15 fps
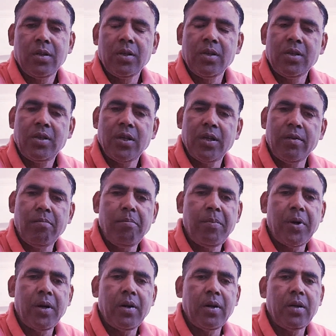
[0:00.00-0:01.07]
is the
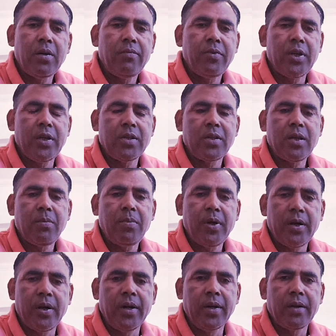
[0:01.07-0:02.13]
important phase of
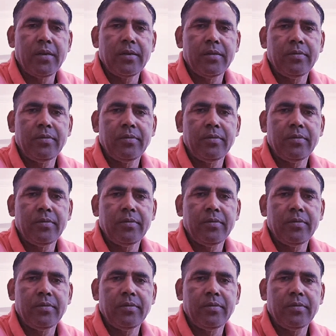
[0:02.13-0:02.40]
learning.